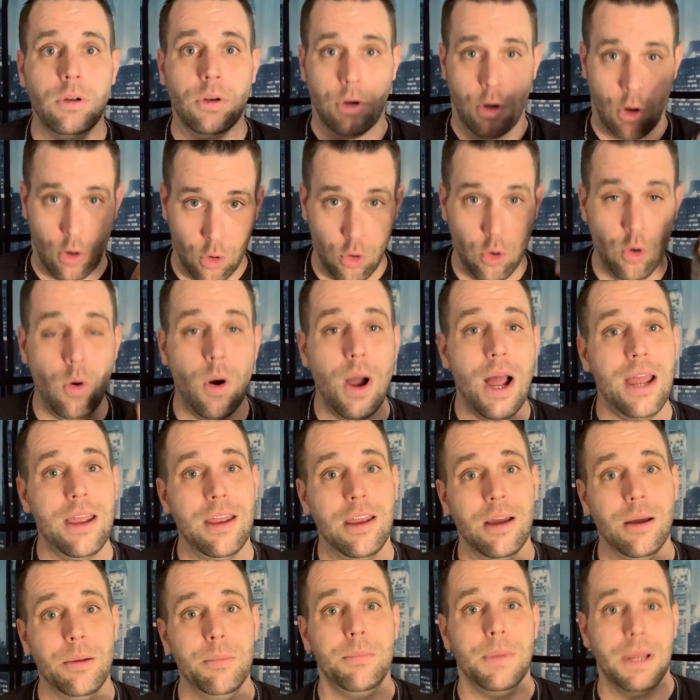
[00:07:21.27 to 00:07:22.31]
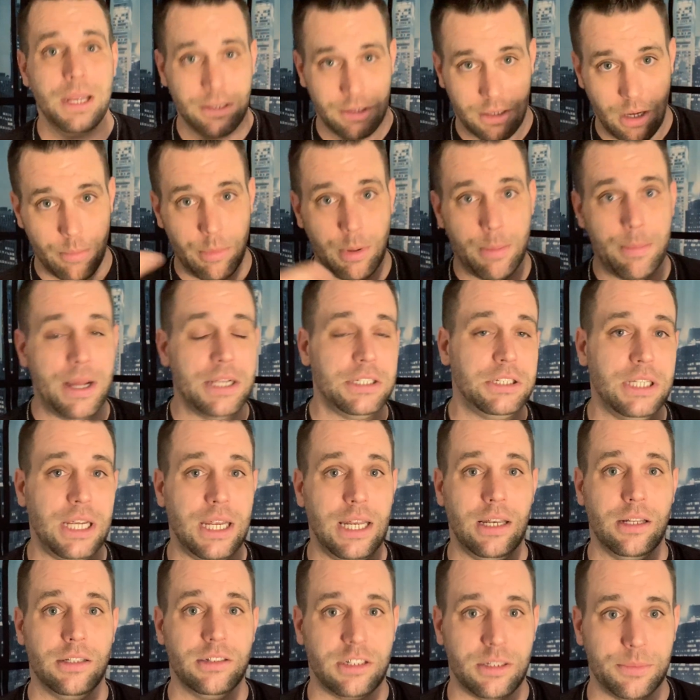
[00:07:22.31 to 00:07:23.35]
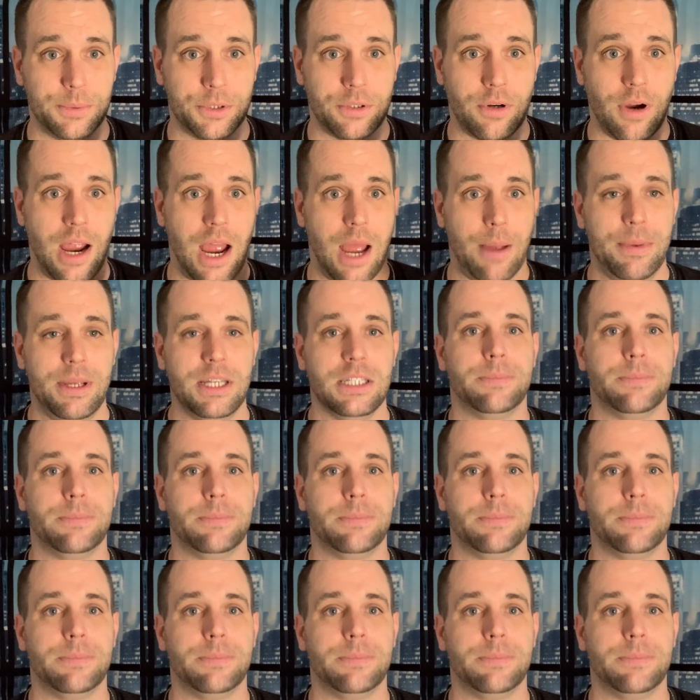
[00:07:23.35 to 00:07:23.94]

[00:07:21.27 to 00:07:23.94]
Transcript: know who I am and come to my channel and subscribe